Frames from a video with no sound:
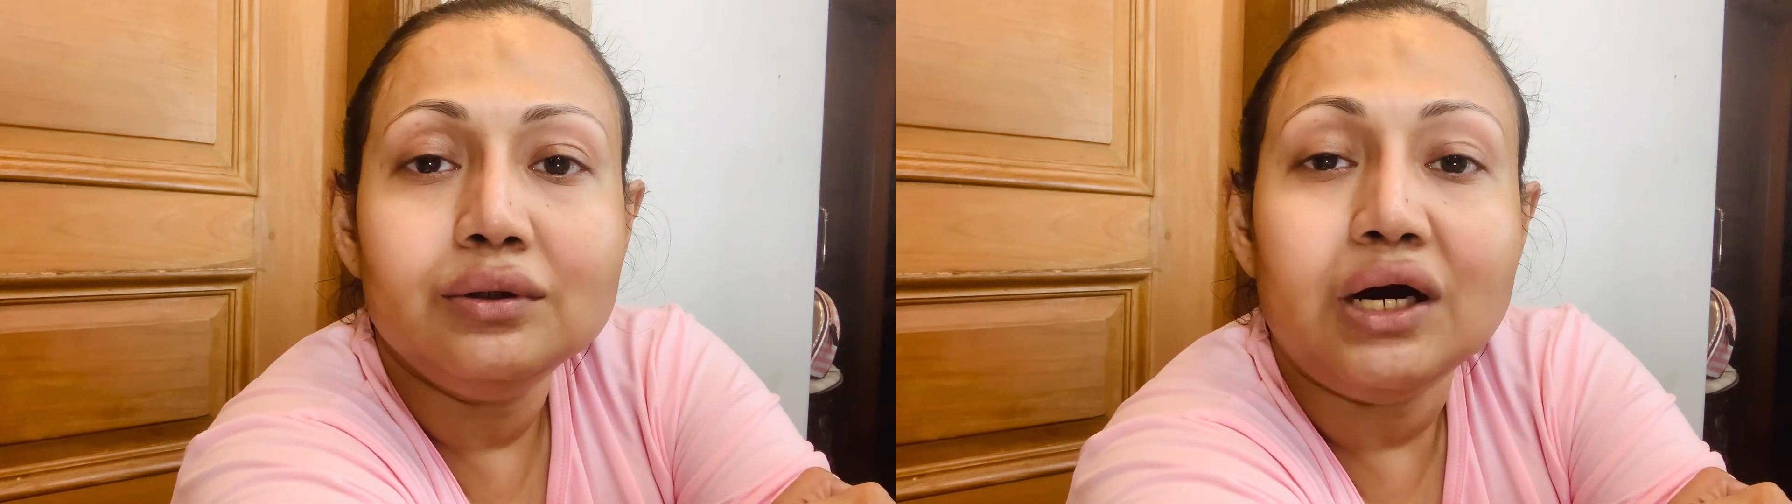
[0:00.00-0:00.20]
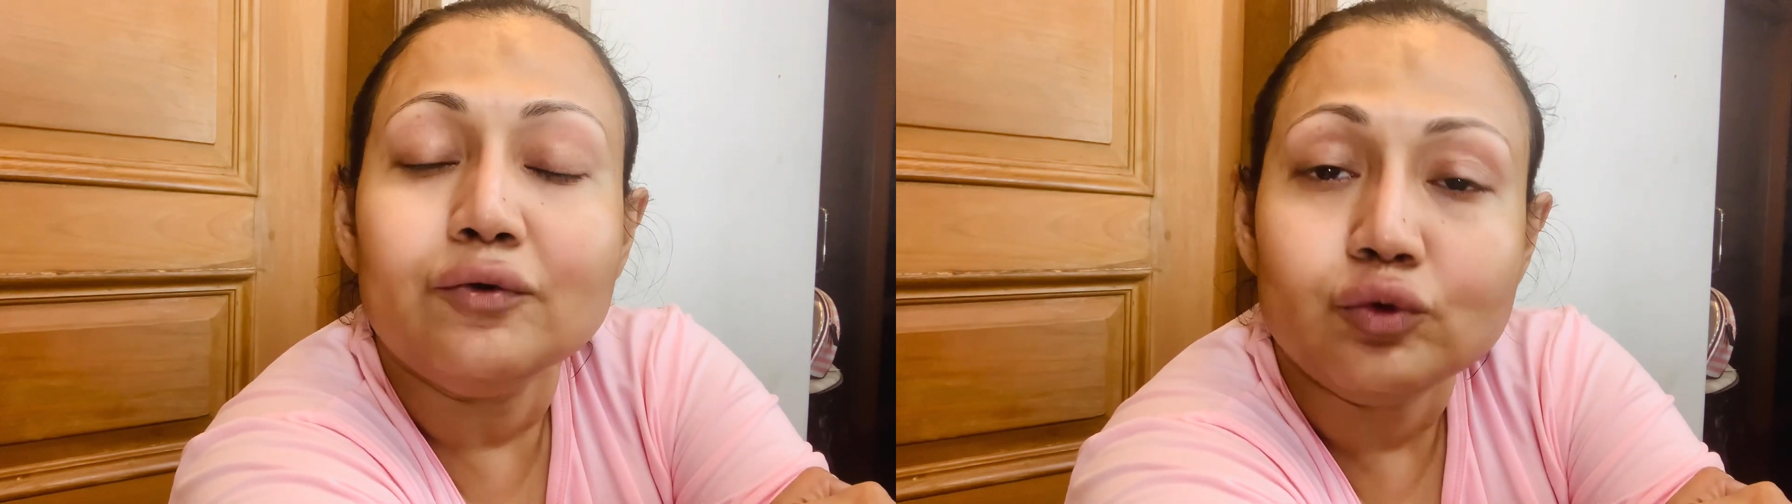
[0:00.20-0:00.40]

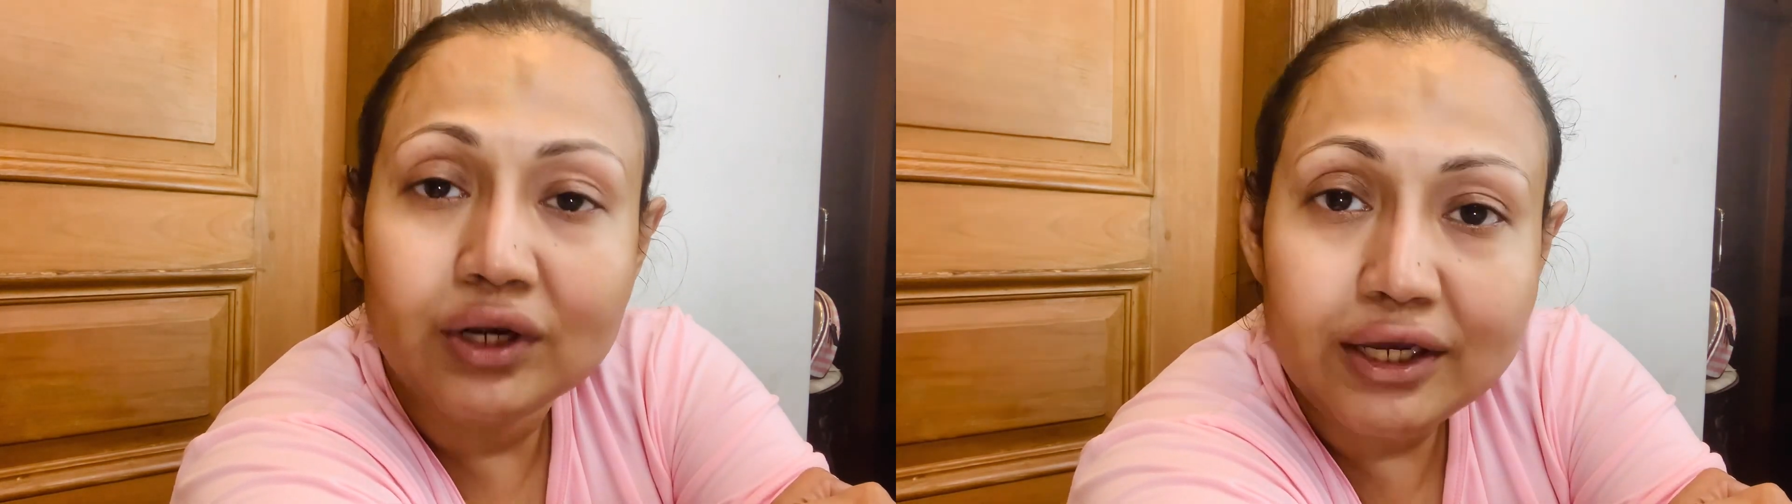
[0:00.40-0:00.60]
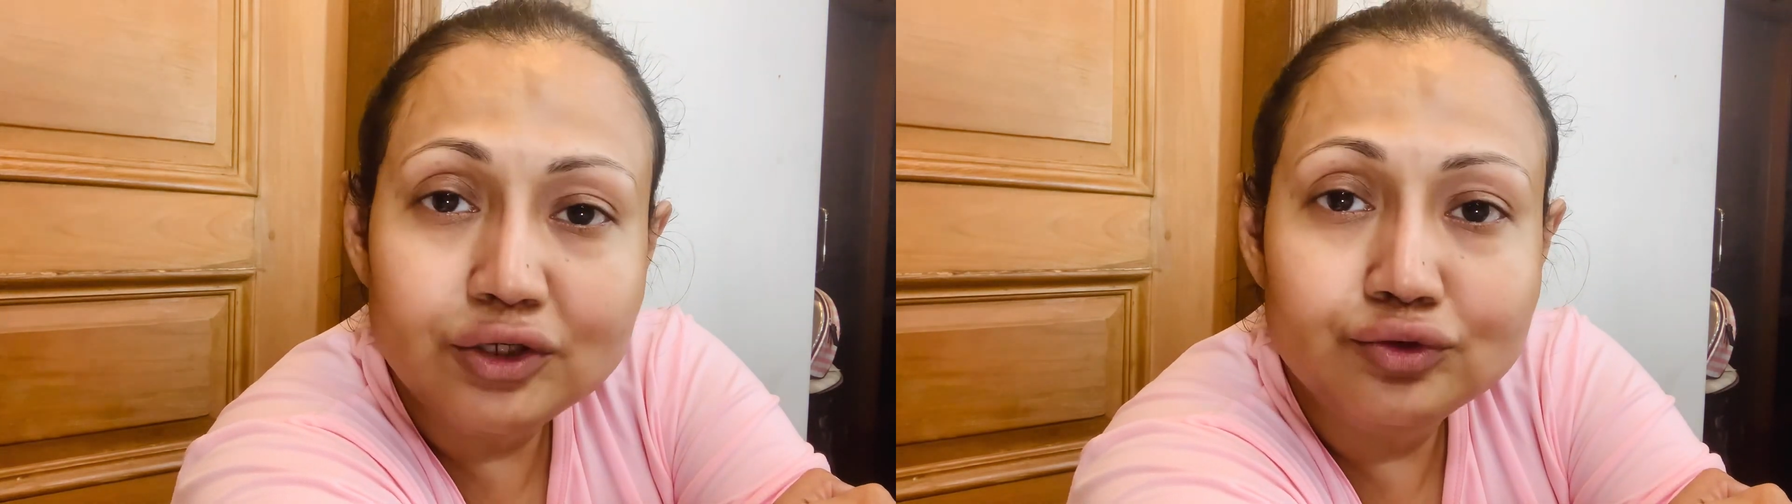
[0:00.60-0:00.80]
I would
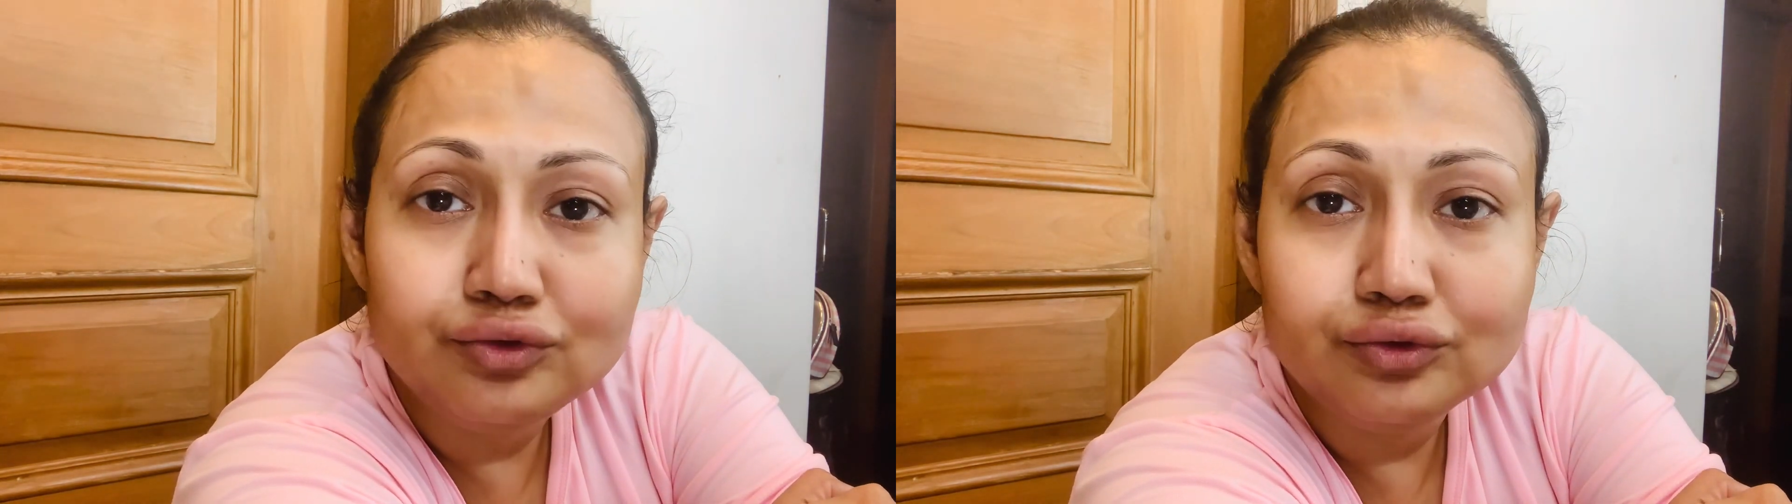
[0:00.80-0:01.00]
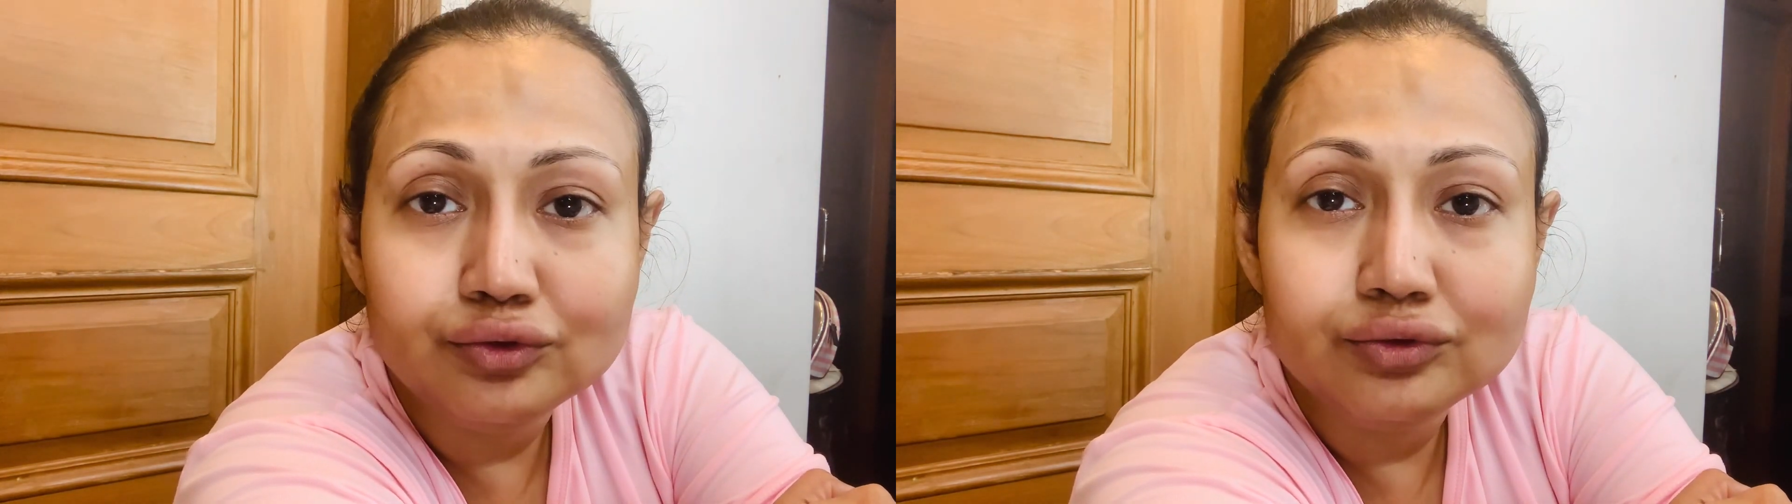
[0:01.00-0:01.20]
like you
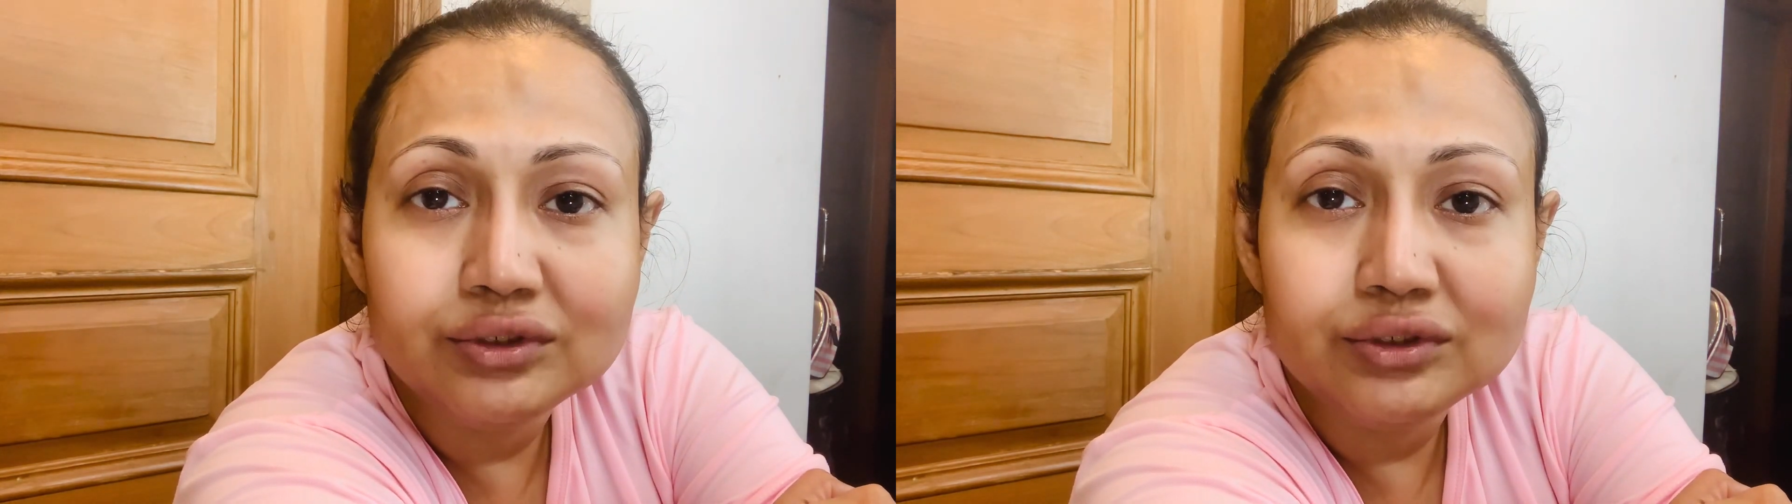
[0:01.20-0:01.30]
to